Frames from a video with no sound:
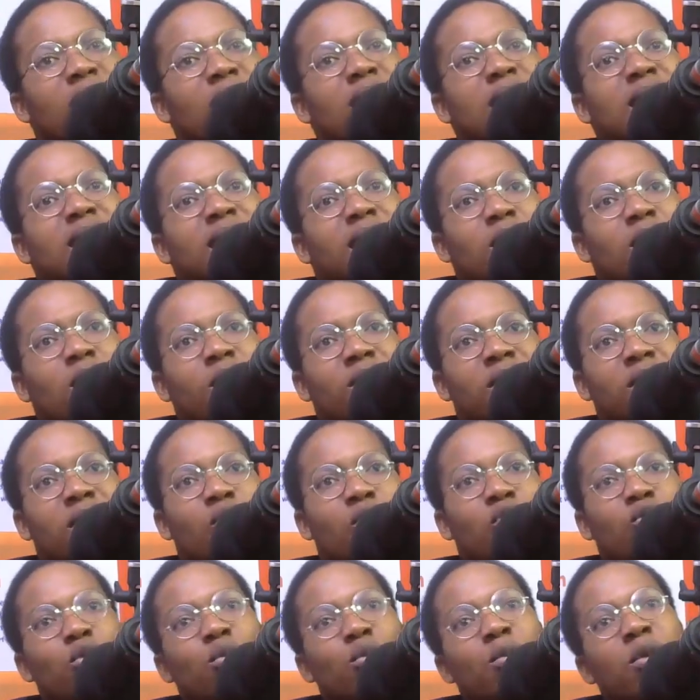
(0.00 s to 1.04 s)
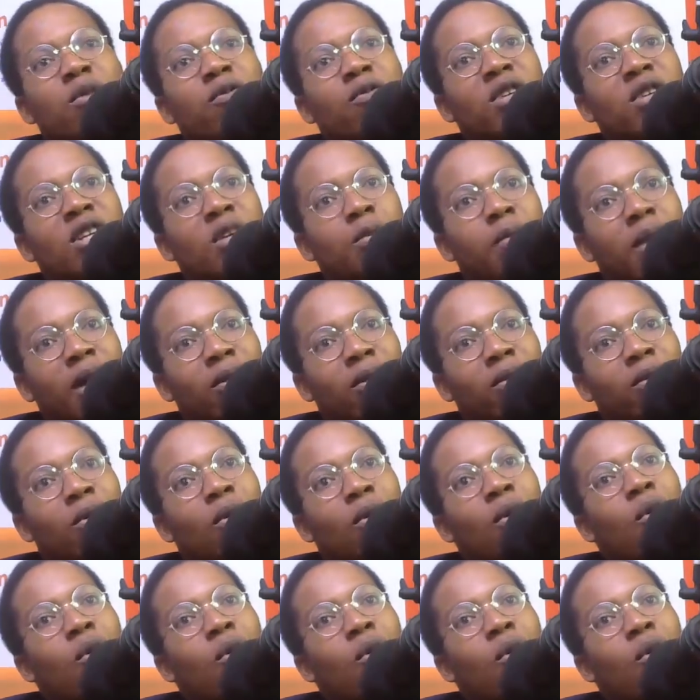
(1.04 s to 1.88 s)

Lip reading: instead of say obi be fu nipa no